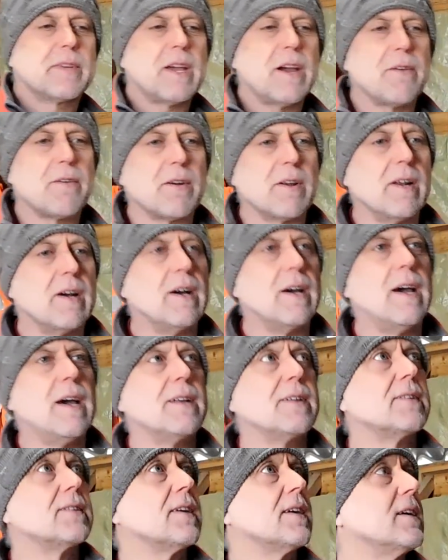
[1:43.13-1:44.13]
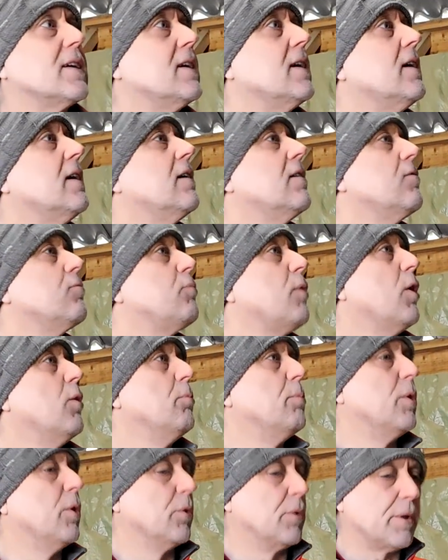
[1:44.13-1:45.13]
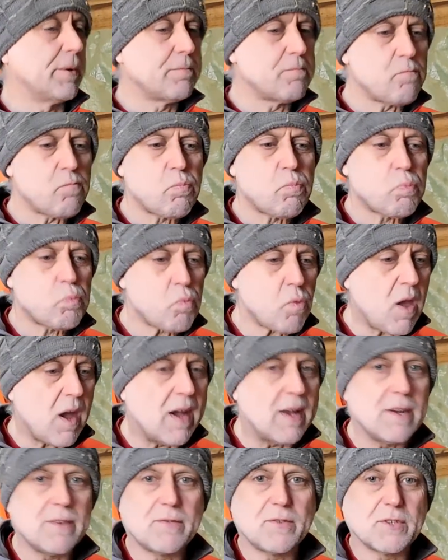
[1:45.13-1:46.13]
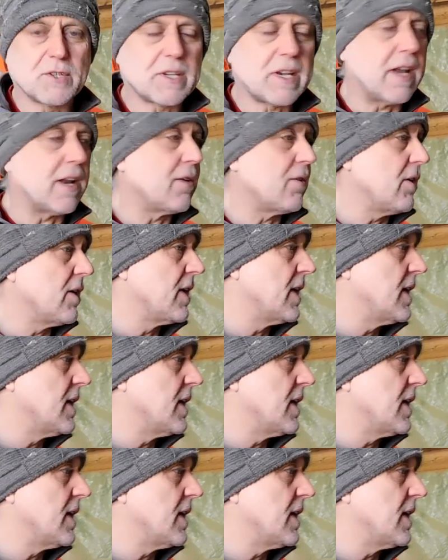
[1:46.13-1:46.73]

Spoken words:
Kerry and I had a day of boat building, and if you scan around